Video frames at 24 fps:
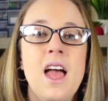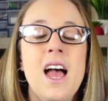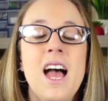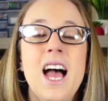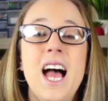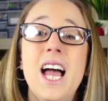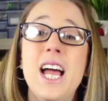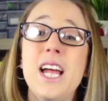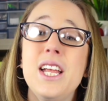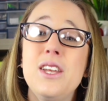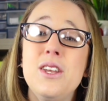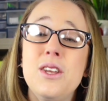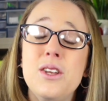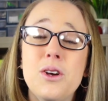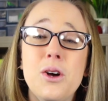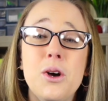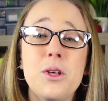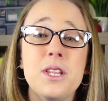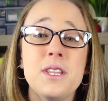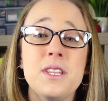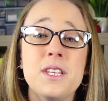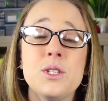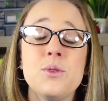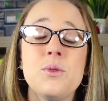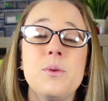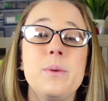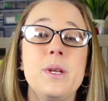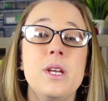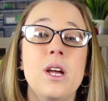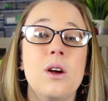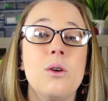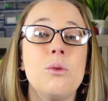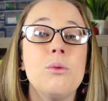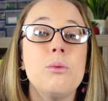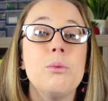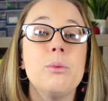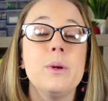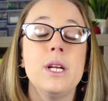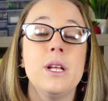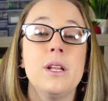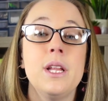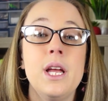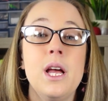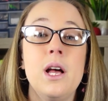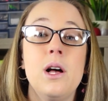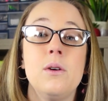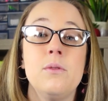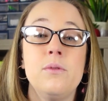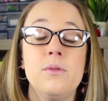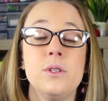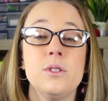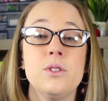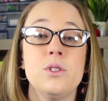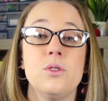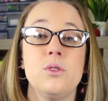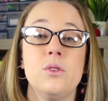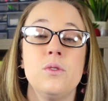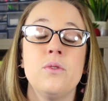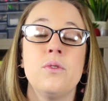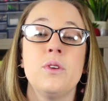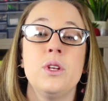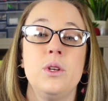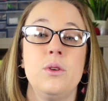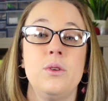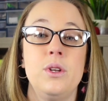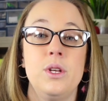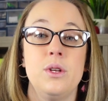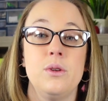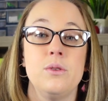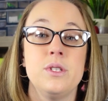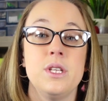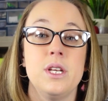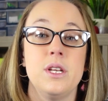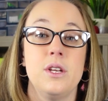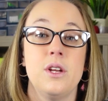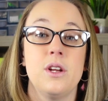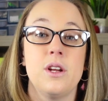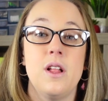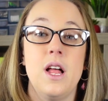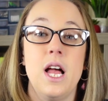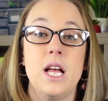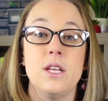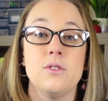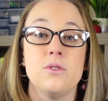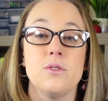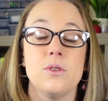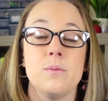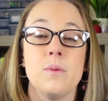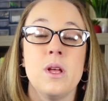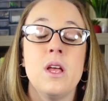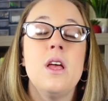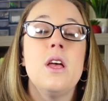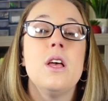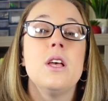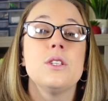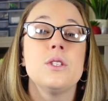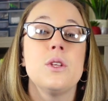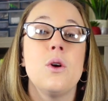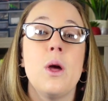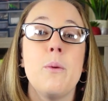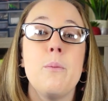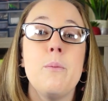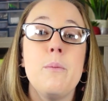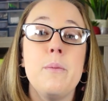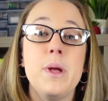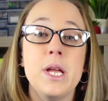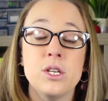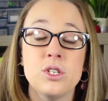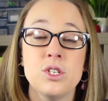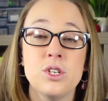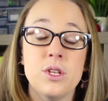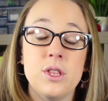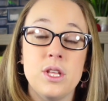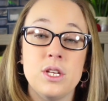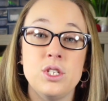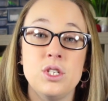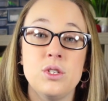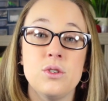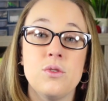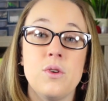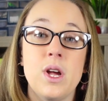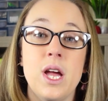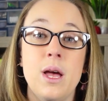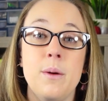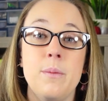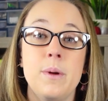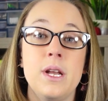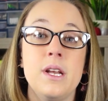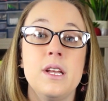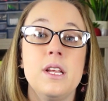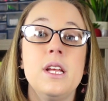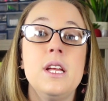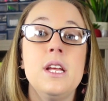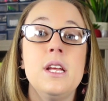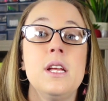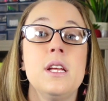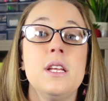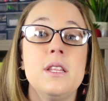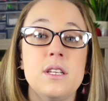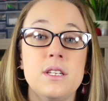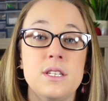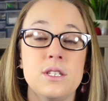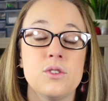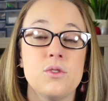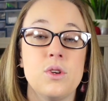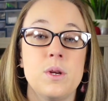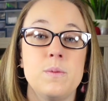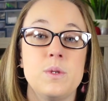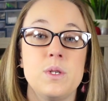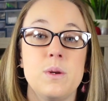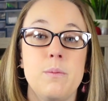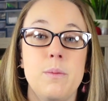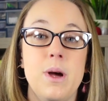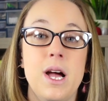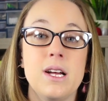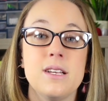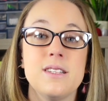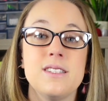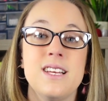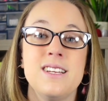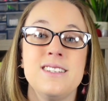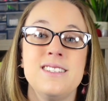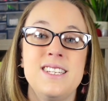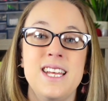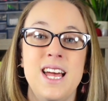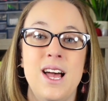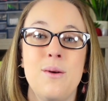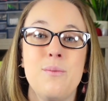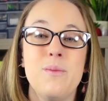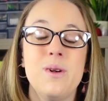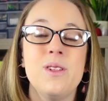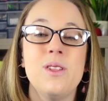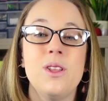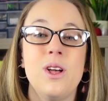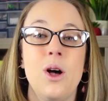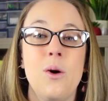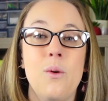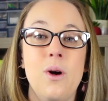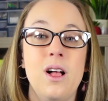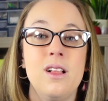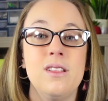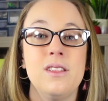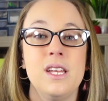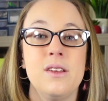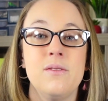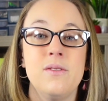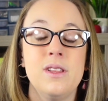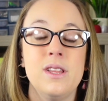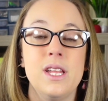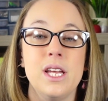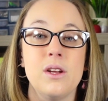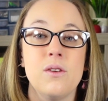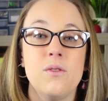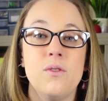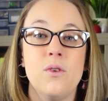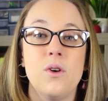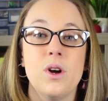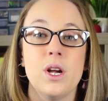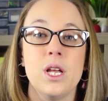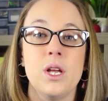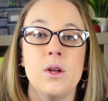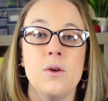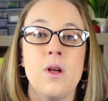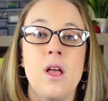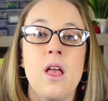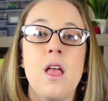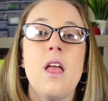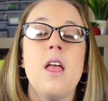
I know that this will be a really helpful tool for you to use in your classroom, so I make sure that you grab it in the description box down below. I'll leave a link for you.